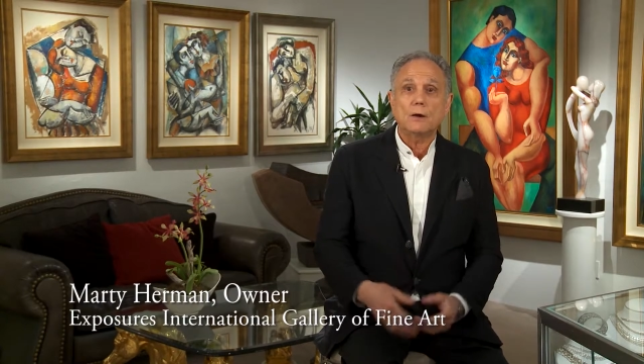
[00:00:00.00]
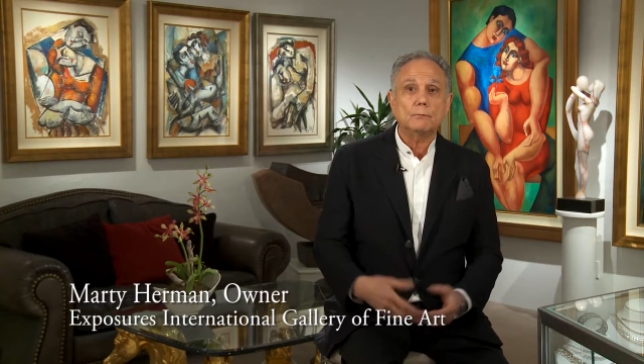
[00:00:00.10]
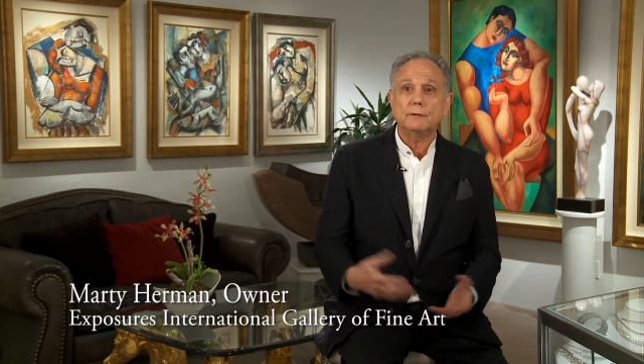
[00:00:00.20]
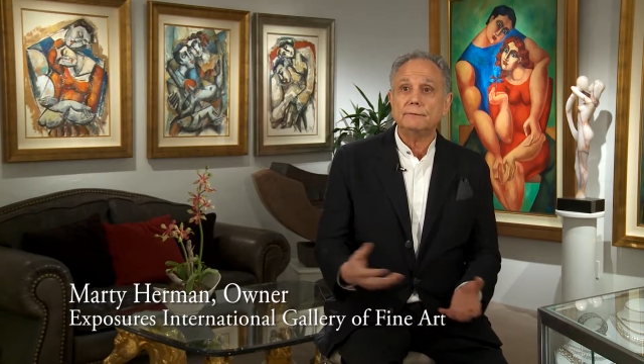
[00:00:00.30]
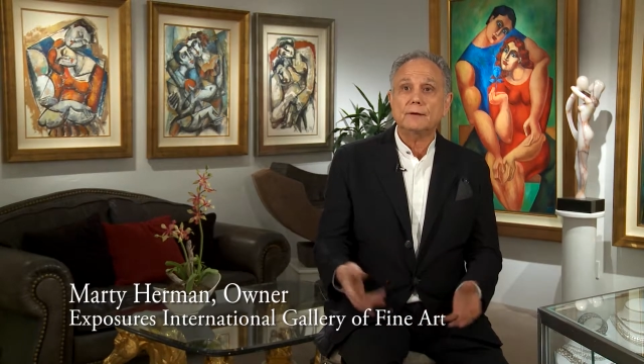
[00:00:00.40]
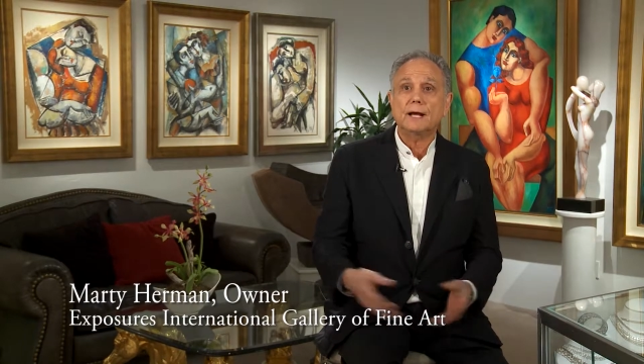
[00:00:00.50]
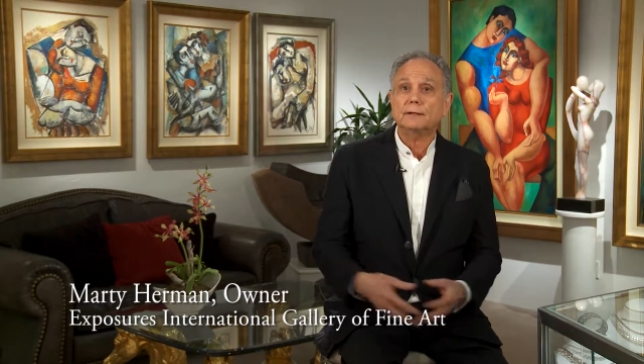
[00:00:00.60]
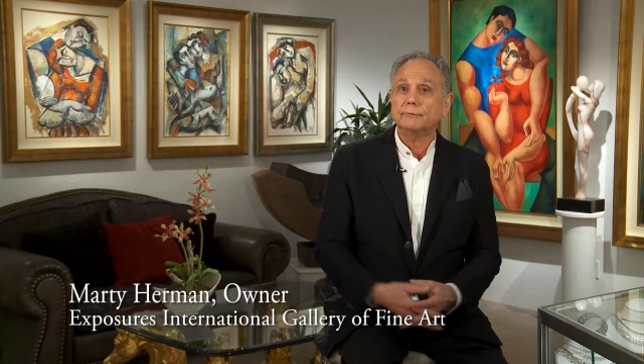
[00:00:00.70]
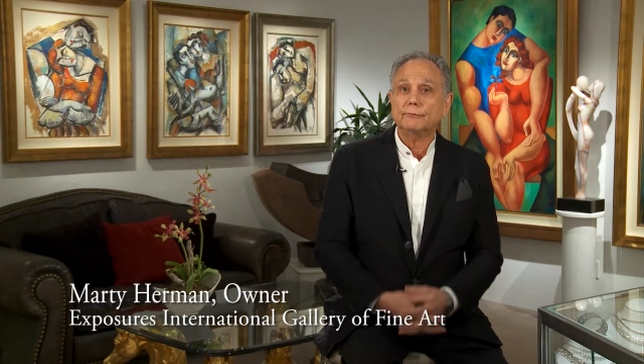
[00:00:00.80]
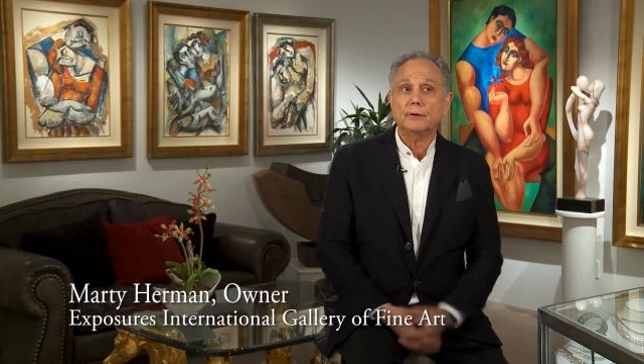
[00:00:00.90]
we've
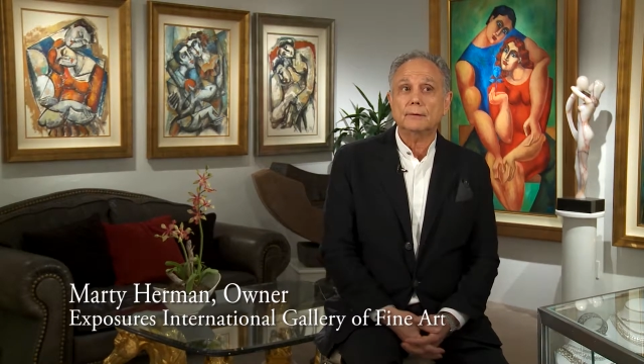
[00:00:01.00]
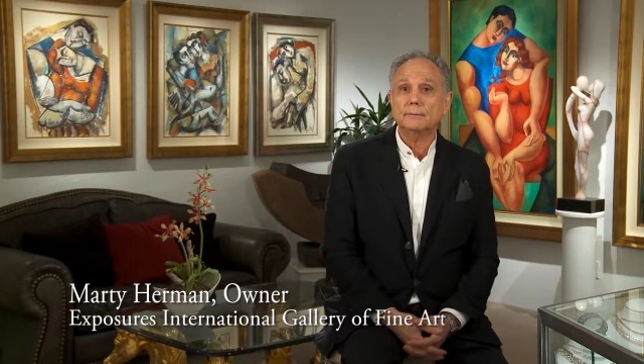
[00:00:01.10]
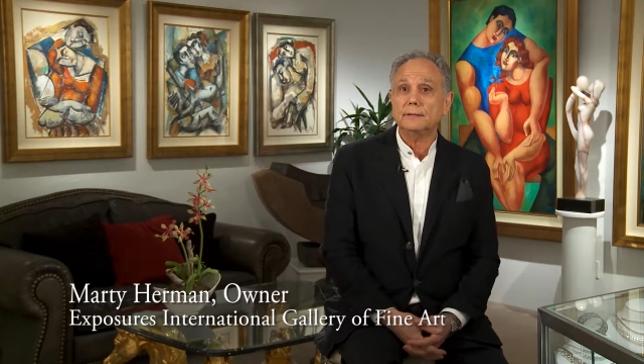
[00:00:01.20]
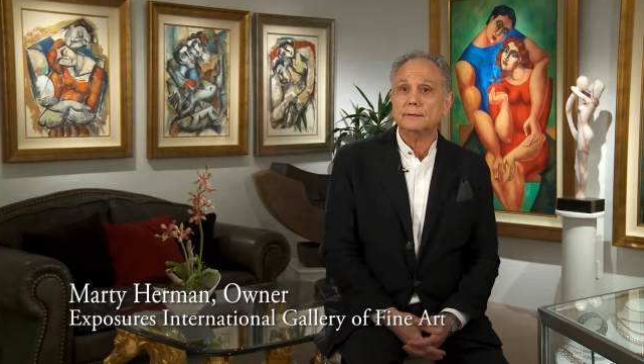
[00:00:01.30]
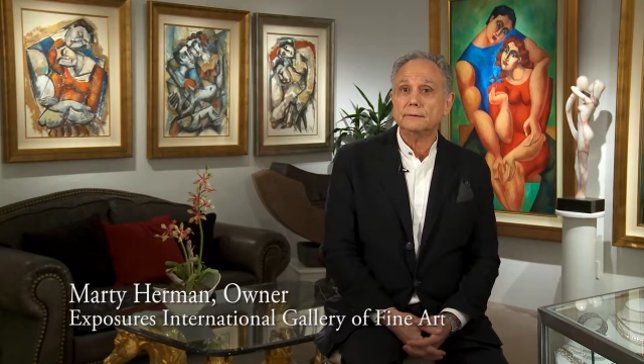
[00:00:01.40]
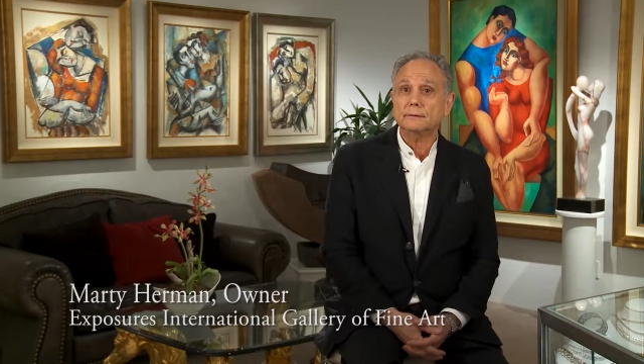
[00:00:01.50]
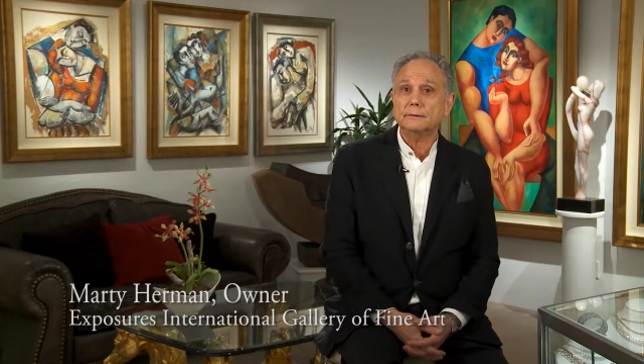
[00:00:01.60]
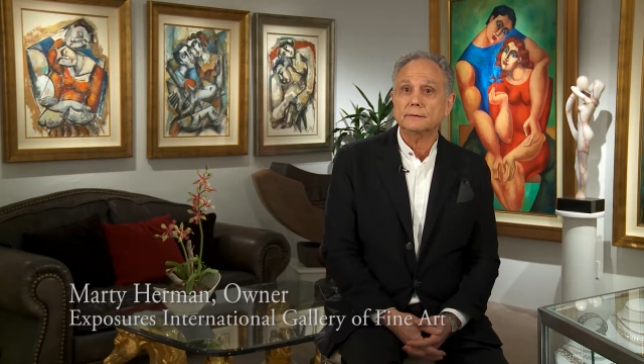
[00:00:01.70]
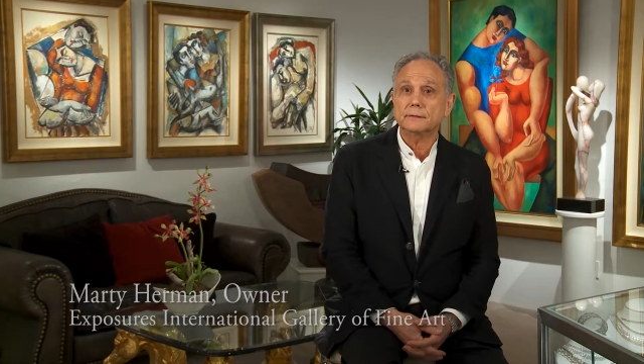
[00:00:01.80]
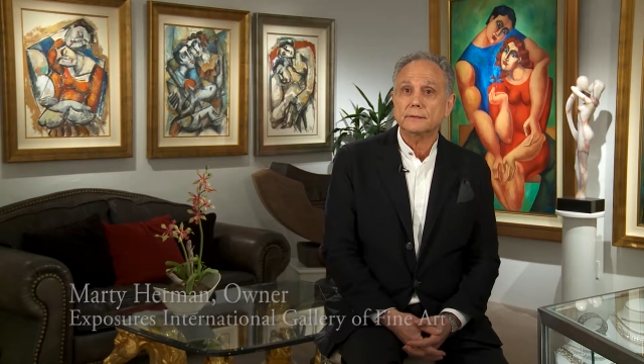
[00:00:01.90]
gotten from either
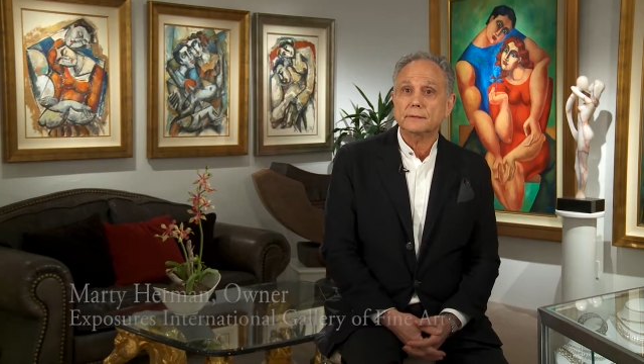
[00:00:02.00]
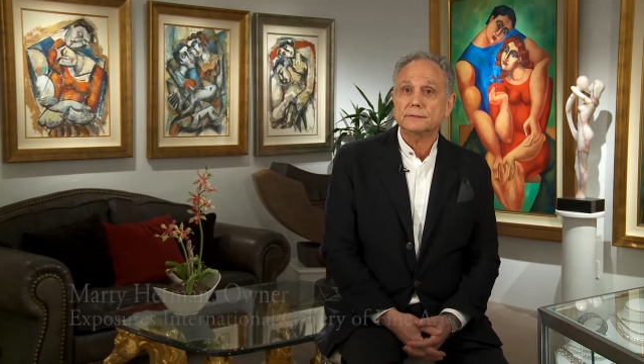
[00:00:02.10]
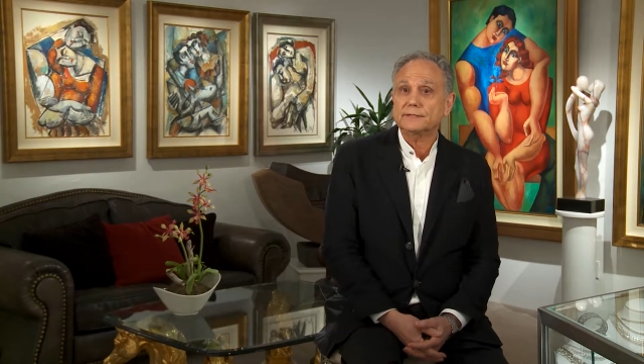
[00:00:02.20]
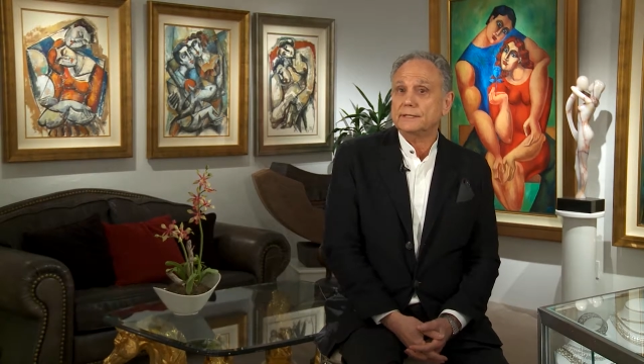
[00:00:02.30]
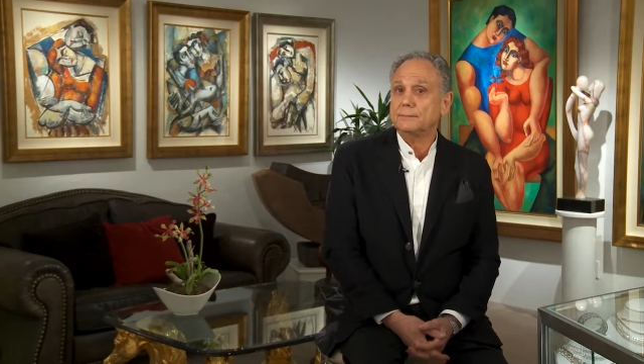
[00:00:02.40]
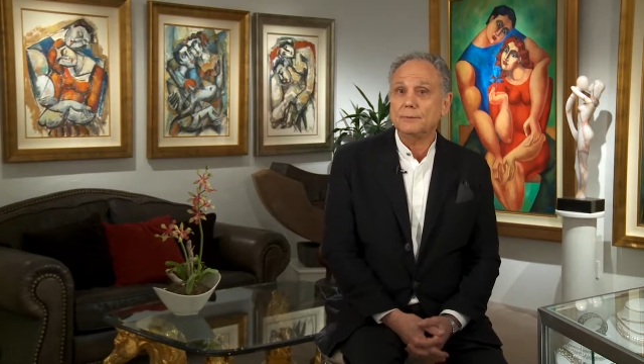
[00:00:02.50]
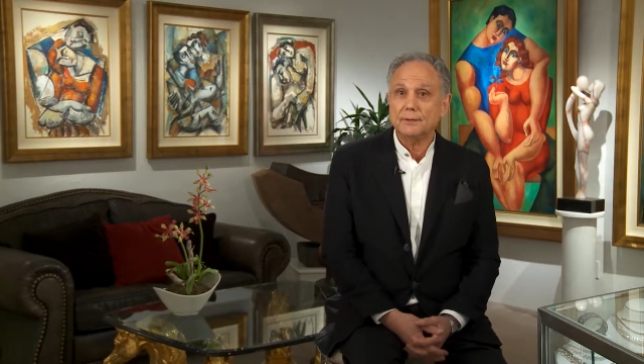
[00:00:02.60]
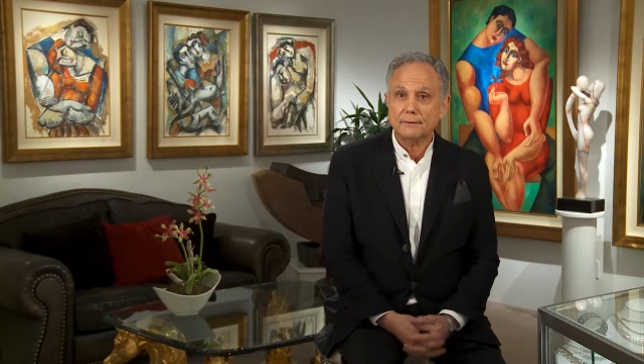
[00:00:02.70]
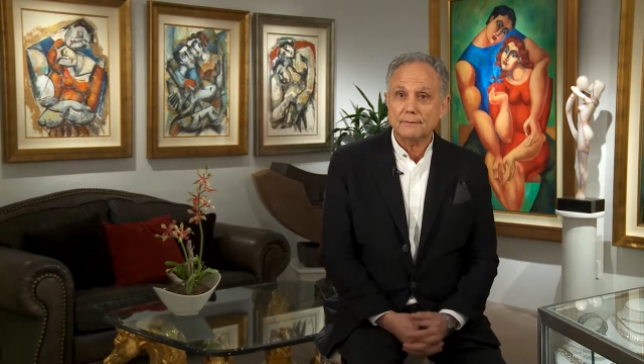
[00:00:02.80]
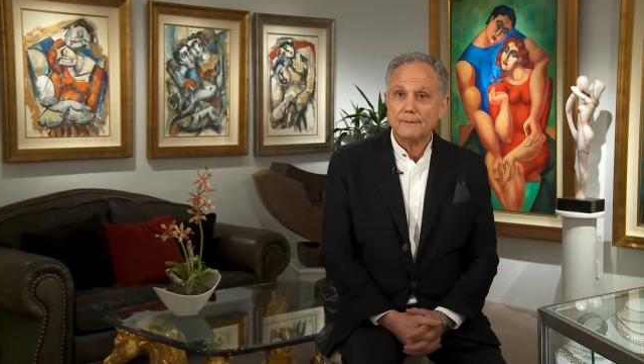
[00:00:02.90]
cinema